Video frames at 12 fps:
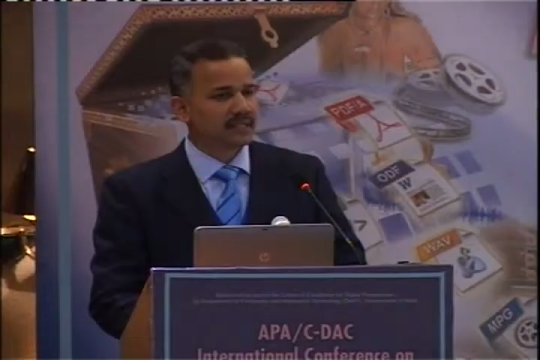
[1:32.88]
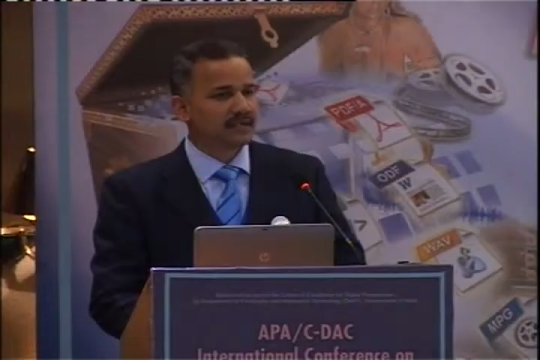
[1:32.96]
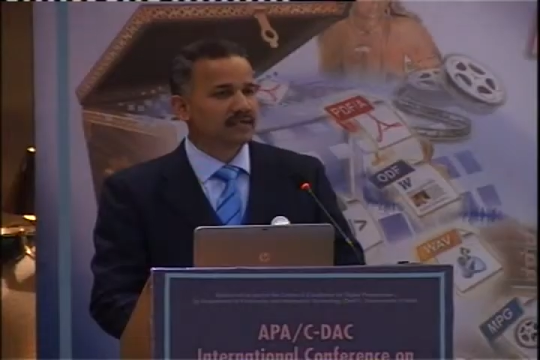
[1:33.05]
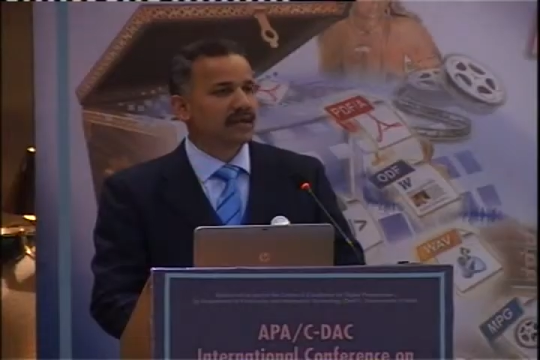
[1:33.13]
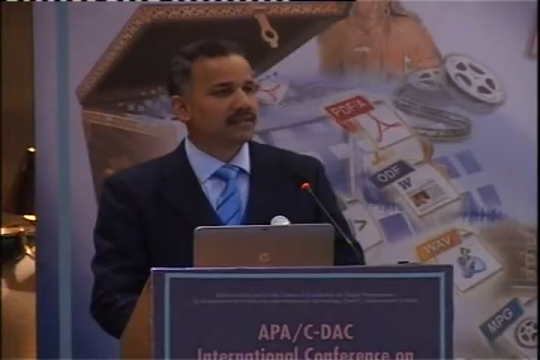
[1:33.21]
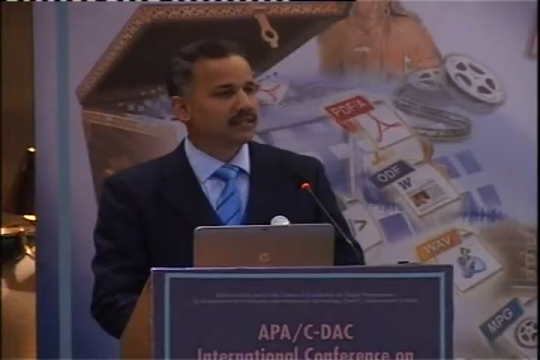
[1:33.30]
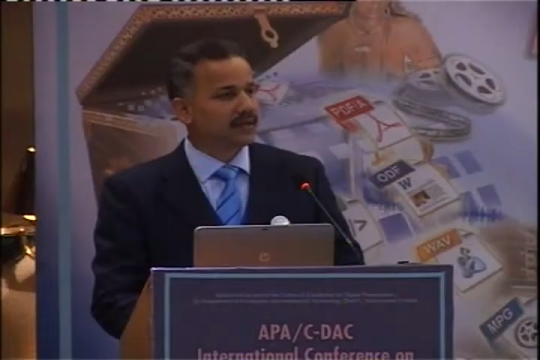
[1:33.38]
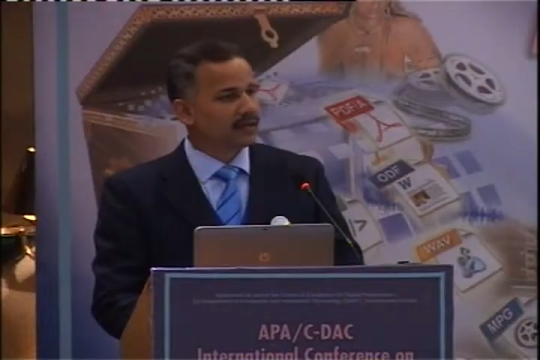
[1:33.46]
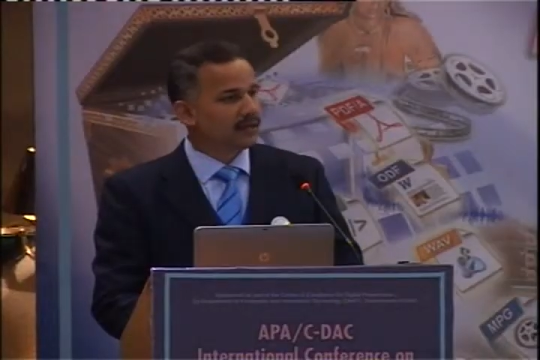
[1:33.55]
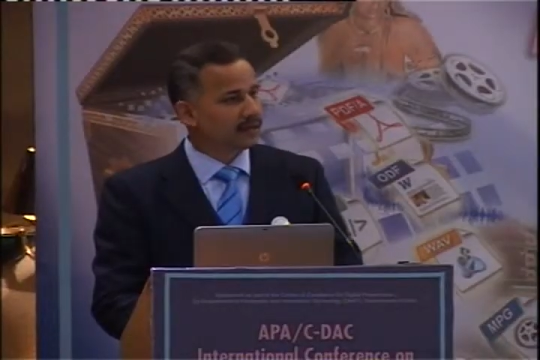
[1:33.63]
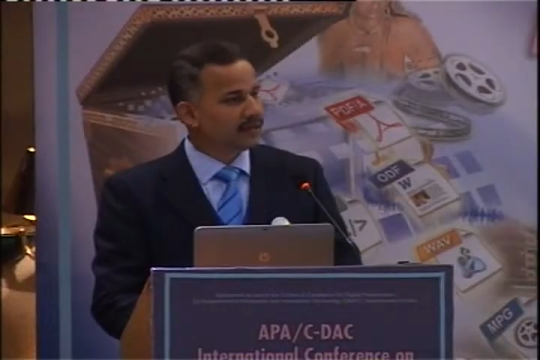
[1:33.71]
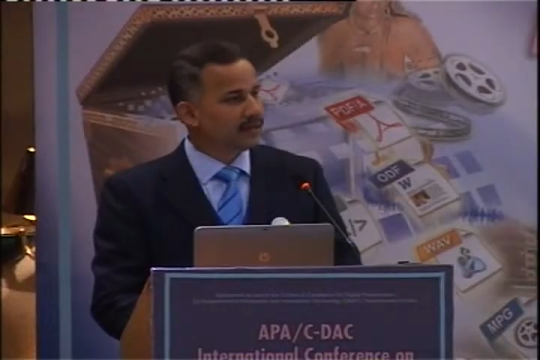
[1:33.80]
that we are enjoying
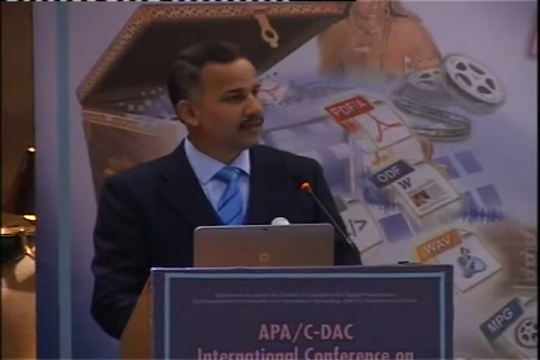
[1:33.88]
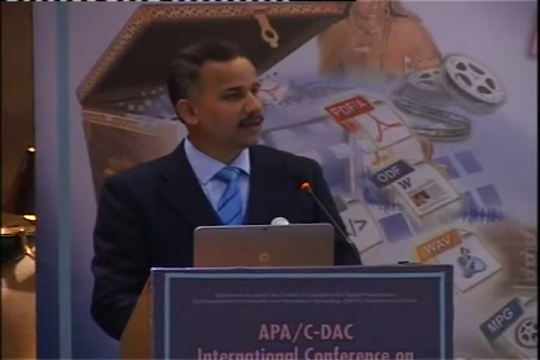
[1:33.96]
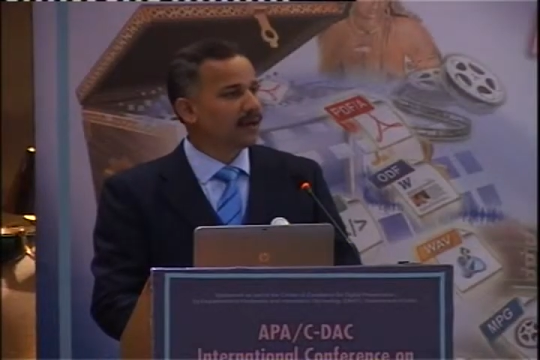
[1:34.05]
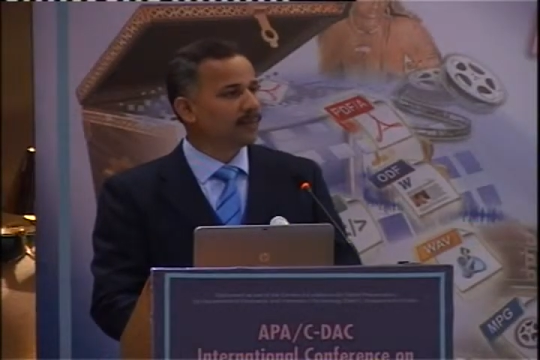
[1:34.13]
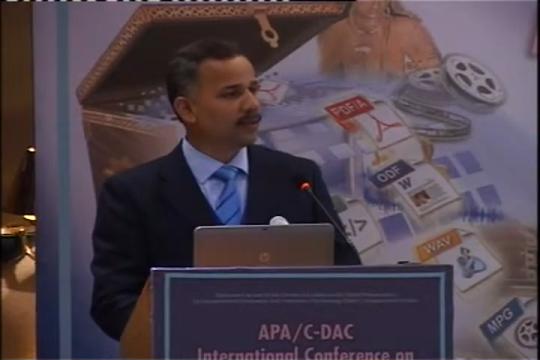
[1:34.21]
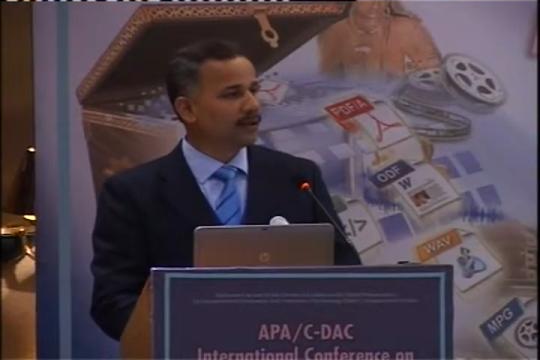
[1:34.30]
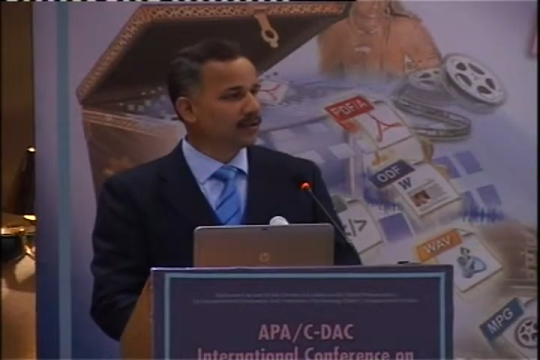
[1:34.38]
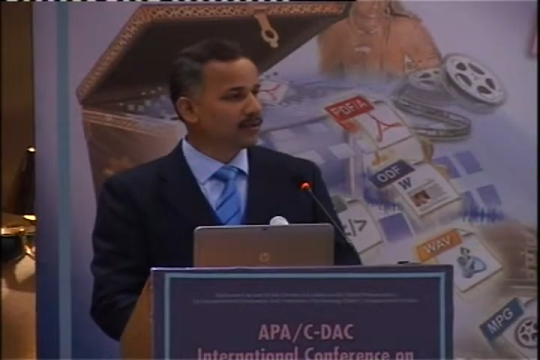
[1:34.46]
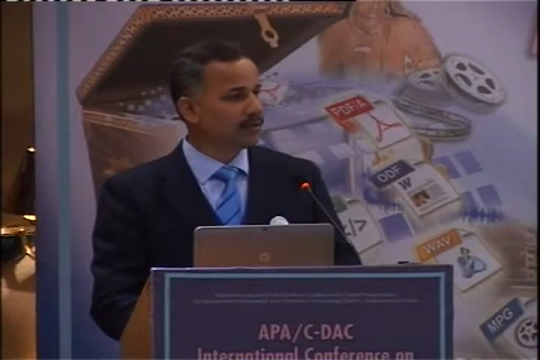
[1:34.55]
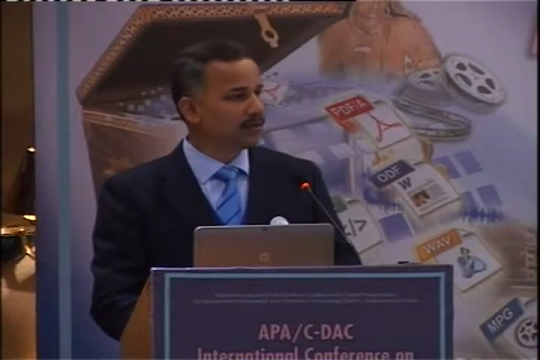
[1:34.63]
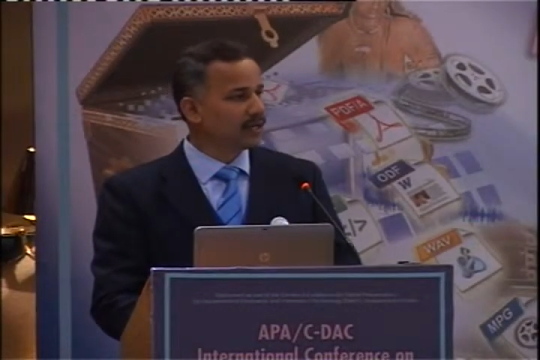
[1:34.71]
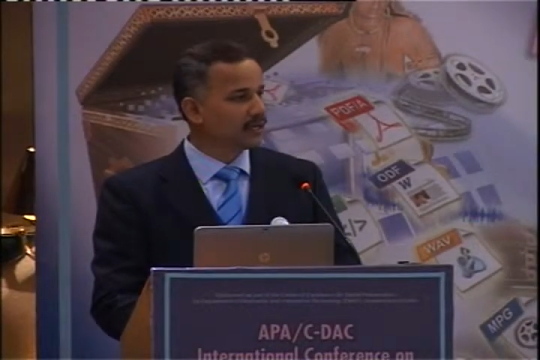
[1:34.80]
currently after
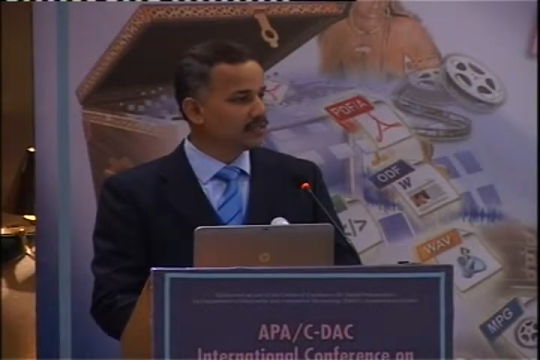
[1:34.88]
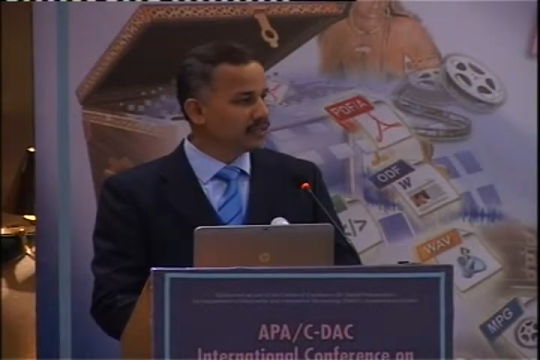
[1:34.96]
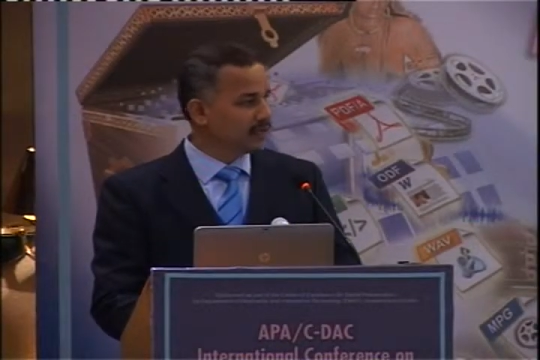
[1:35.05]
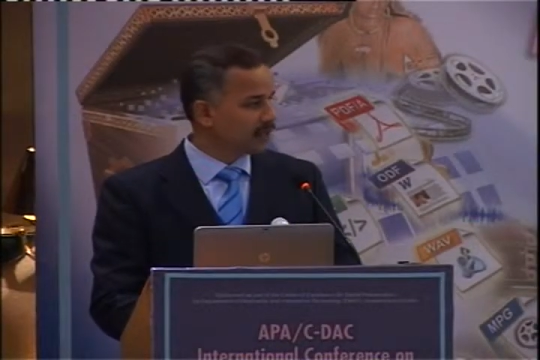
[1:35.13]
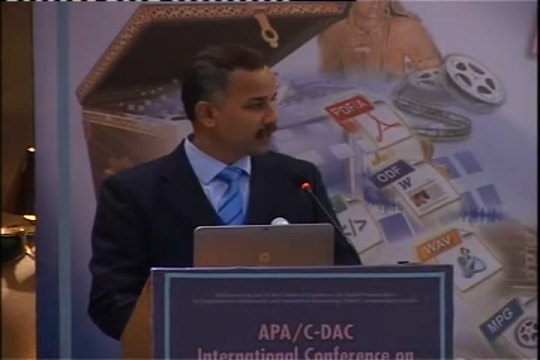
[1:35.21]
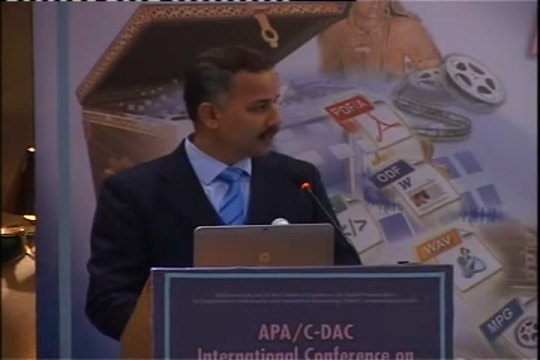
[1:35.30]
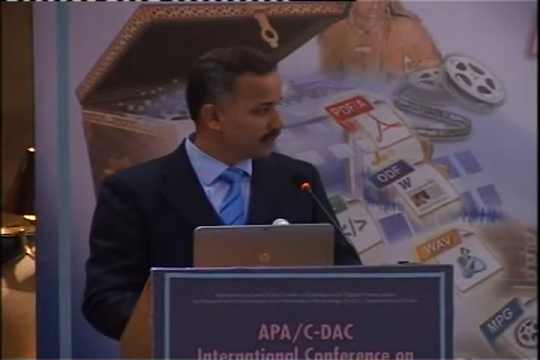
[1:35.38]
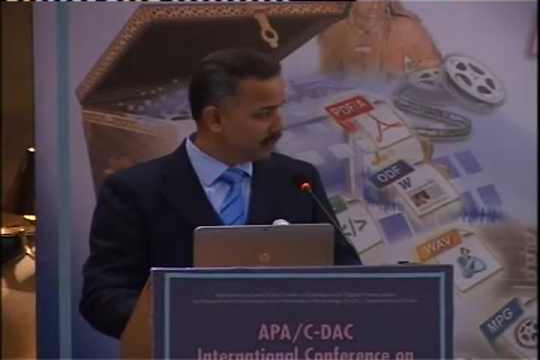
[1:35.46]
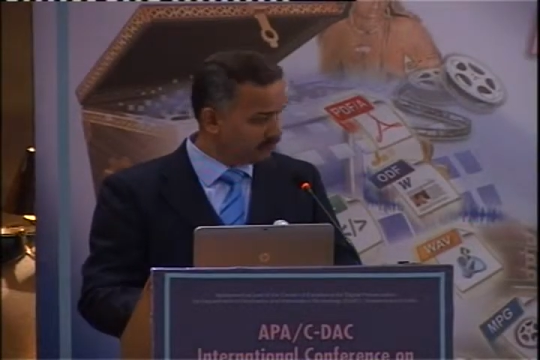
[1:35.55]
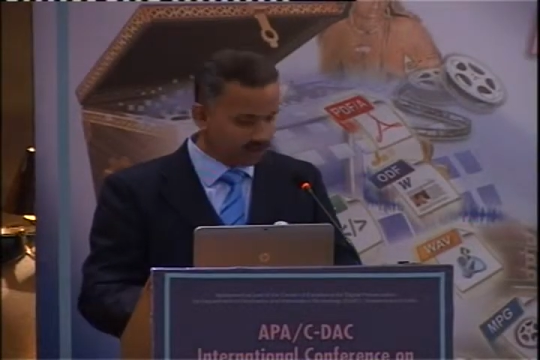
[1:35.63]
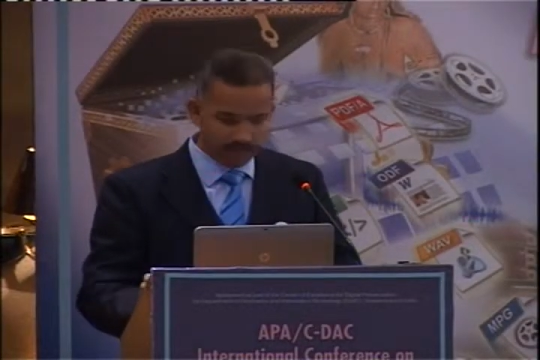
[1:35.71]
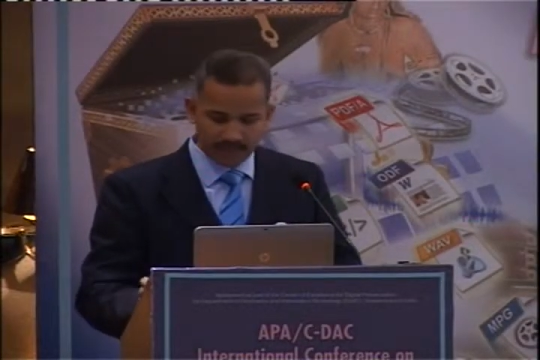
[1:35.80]
getting into a digital archiving
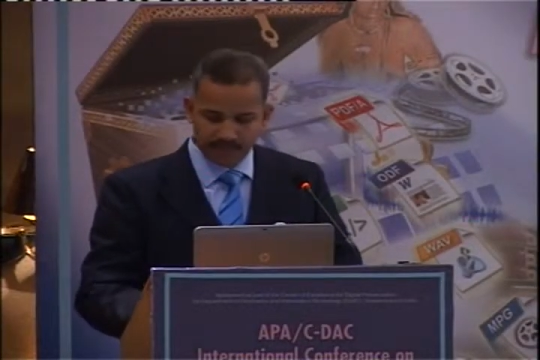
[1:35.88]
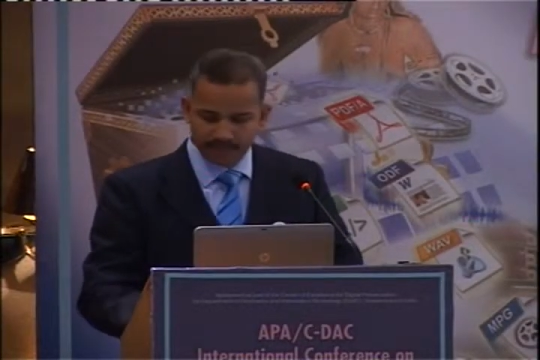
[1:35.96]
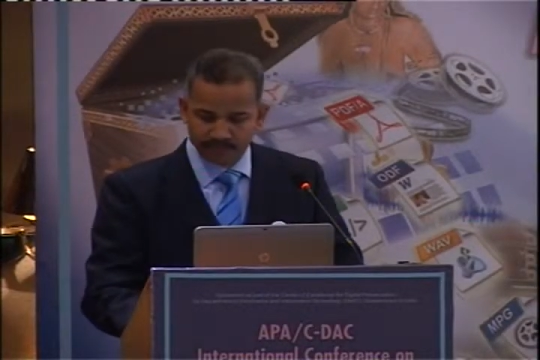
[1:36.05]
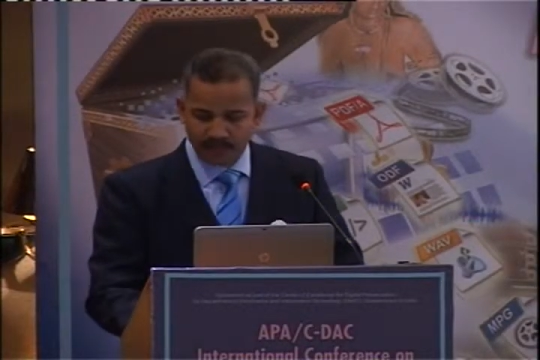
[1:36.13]
environment.